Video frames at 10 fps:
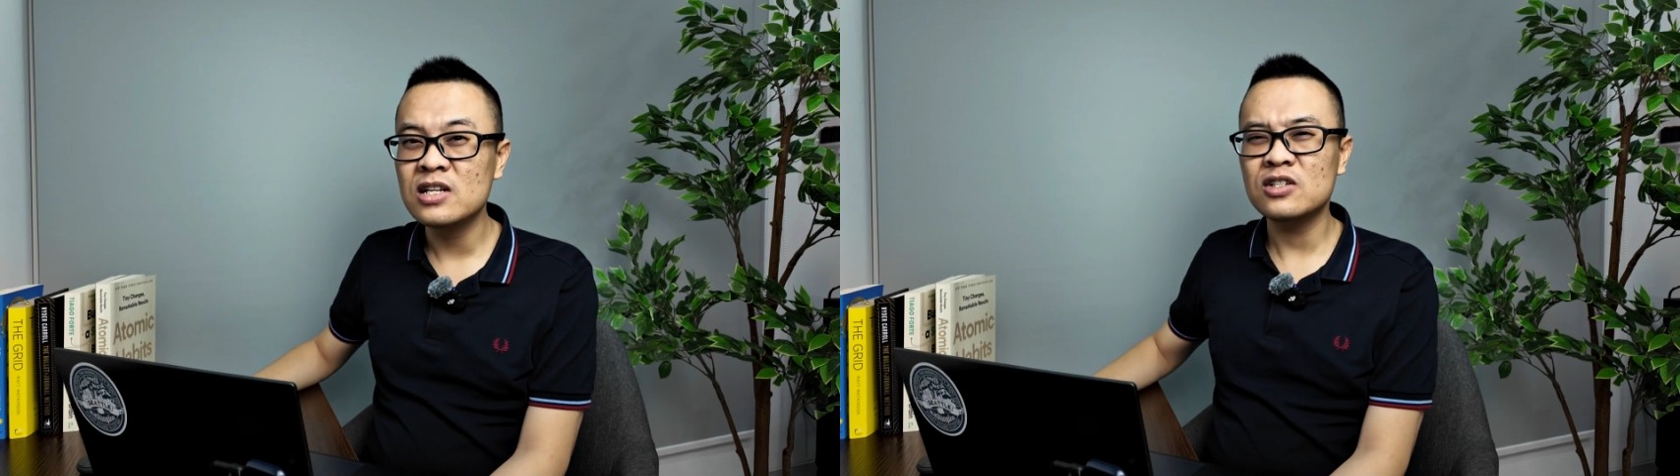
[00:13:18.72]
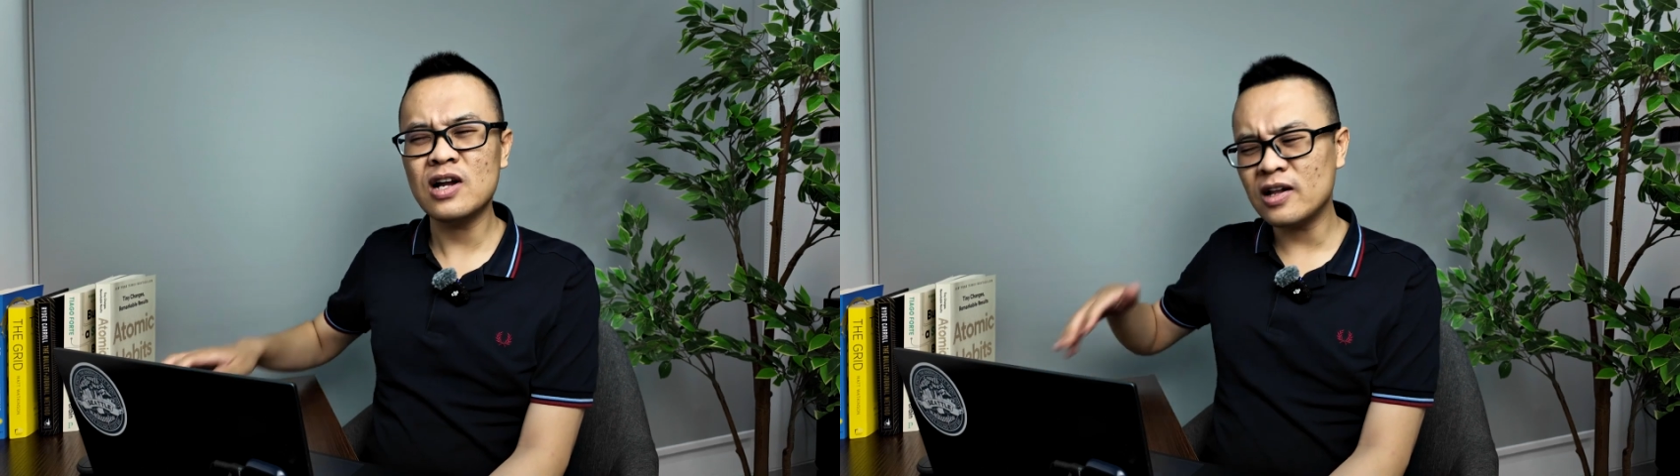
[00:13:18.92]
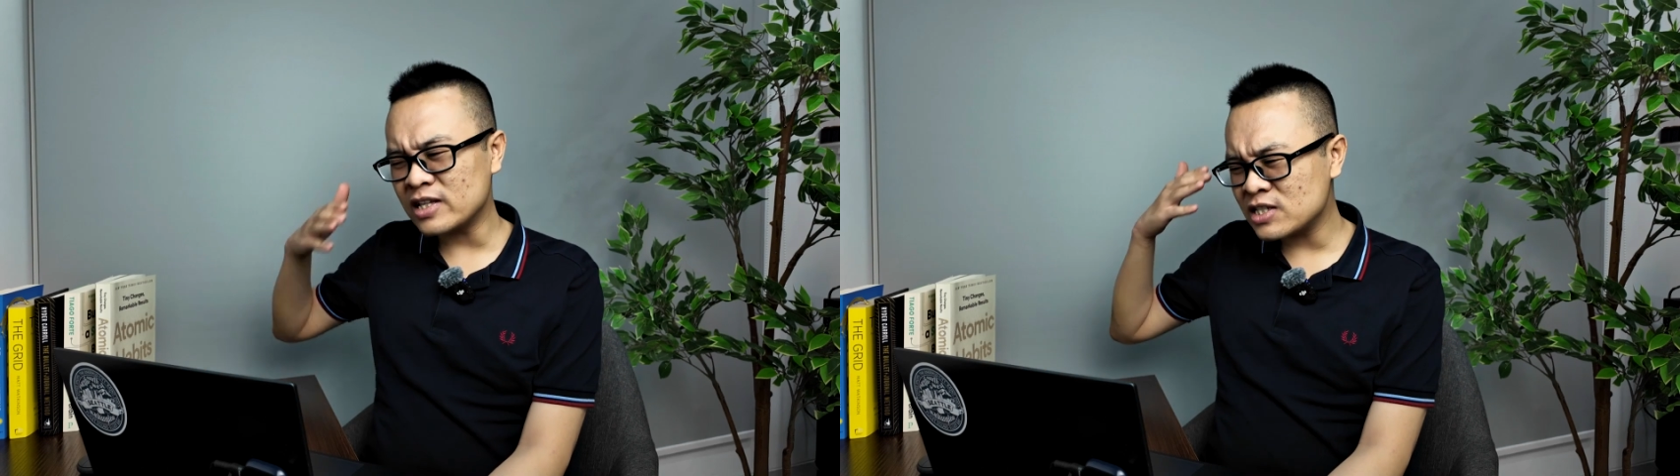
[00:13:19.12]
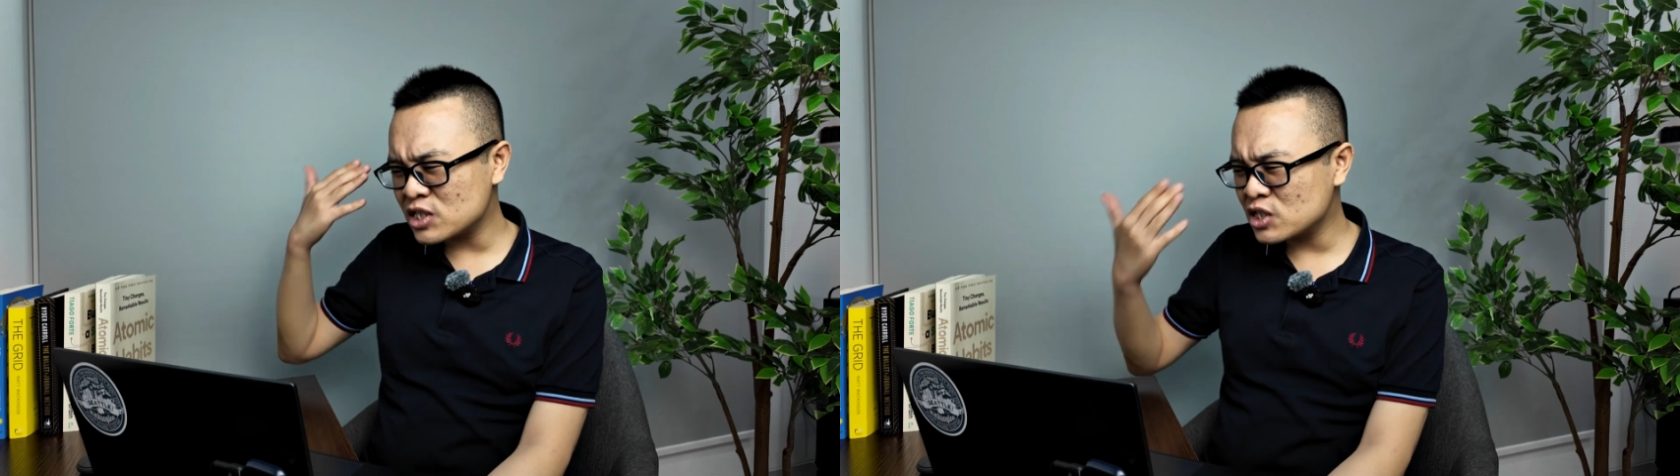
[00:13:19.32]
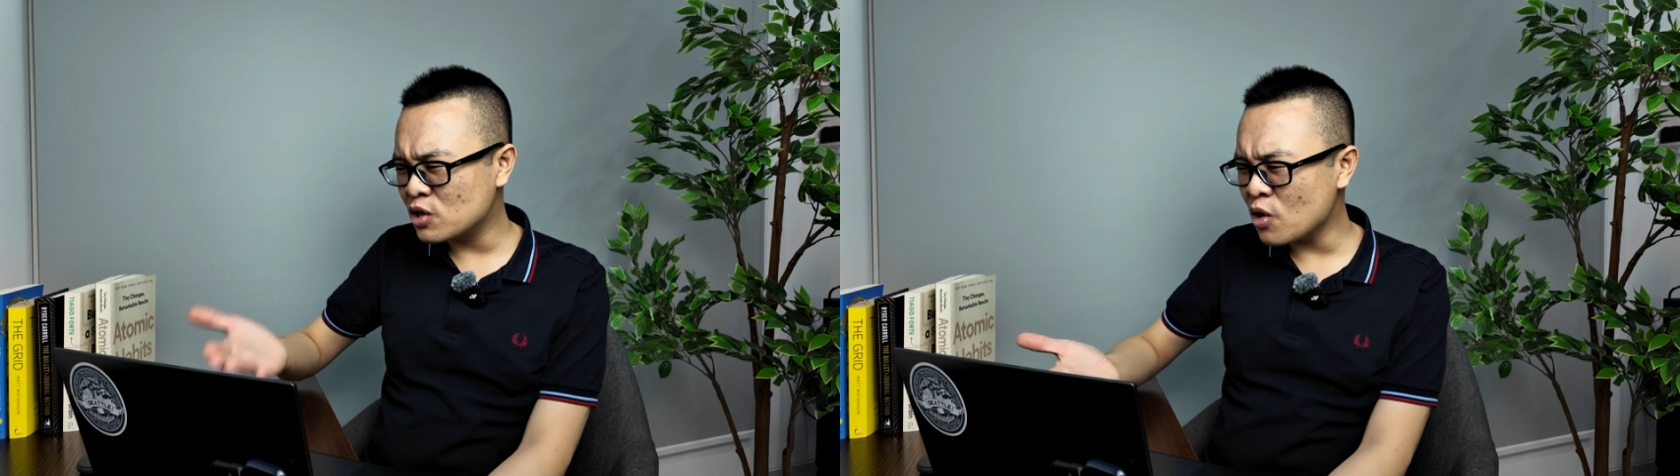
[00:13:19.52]
So now
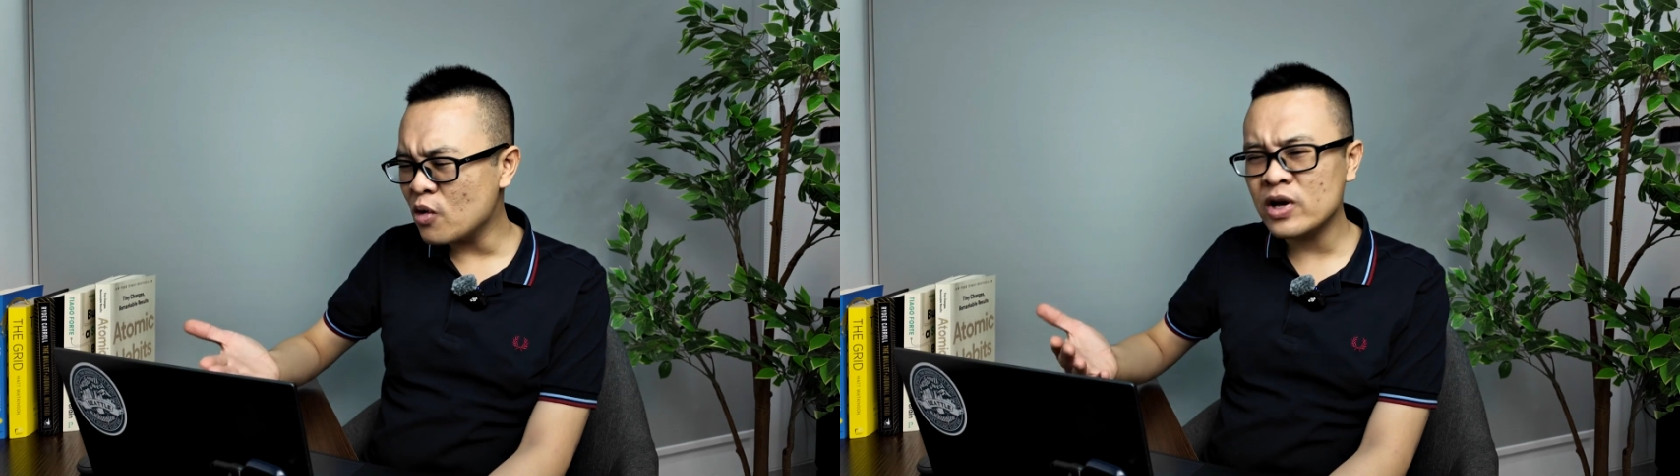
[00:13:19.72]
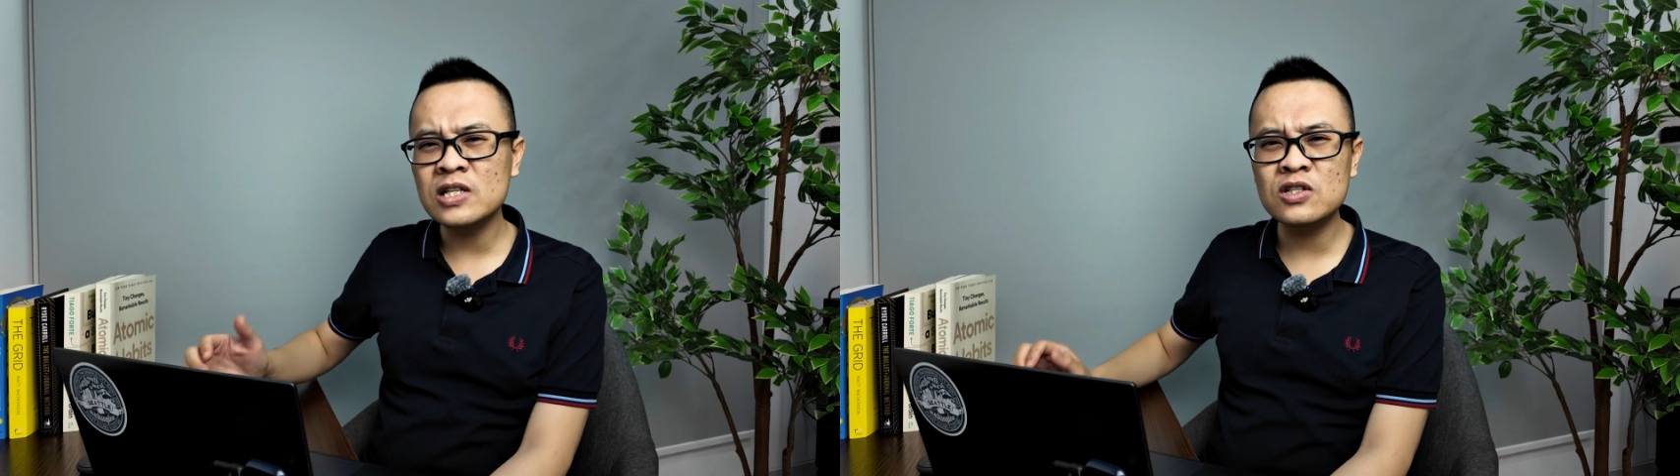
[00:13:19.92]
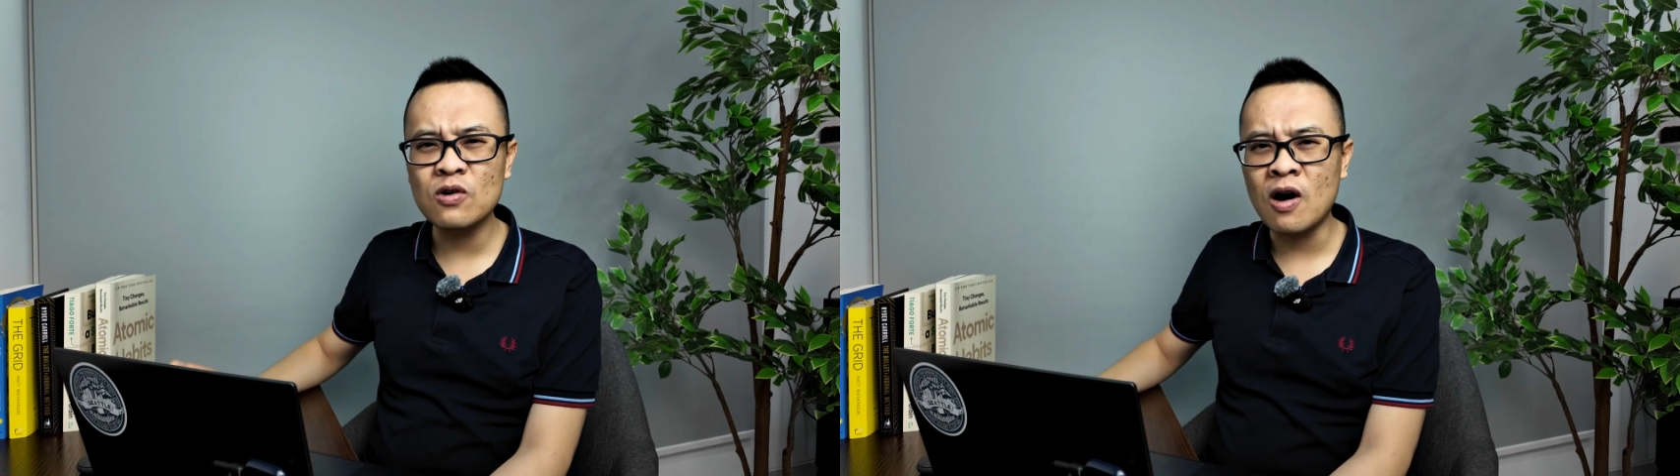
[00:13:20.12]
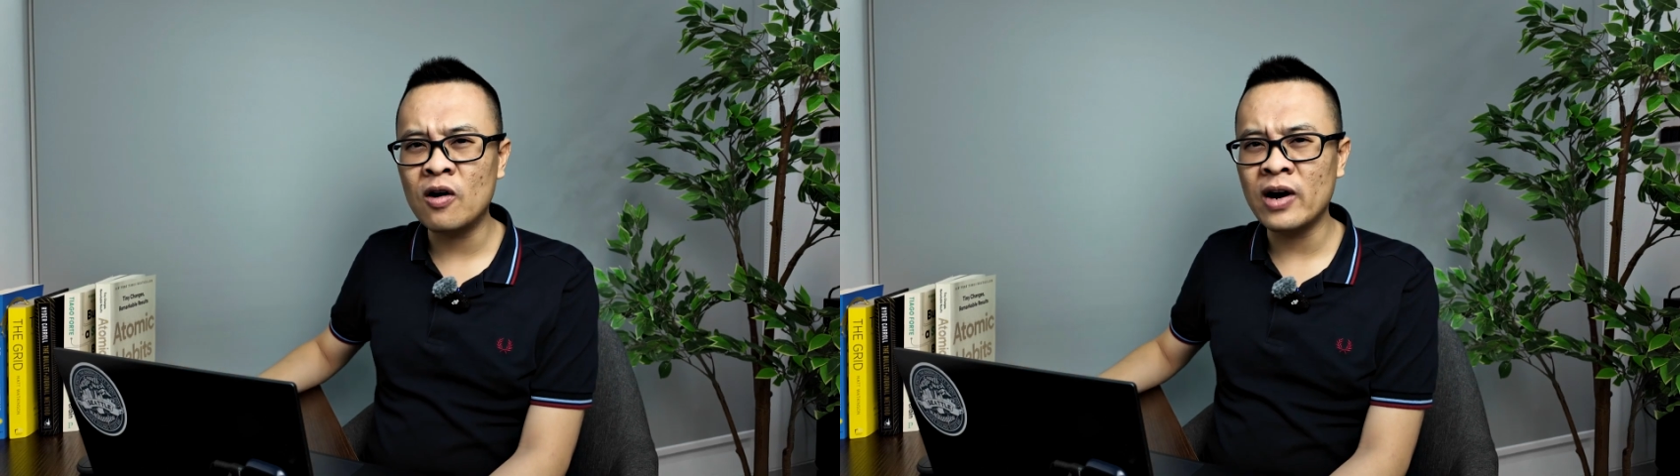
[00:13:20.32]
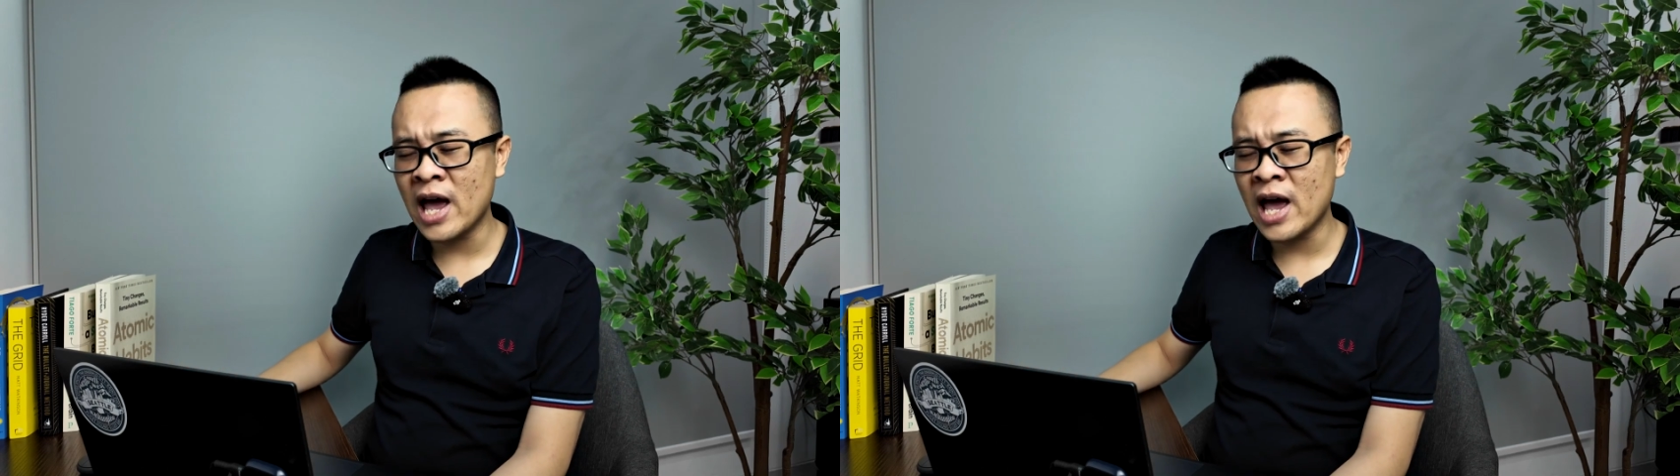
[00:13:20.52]
let's go into our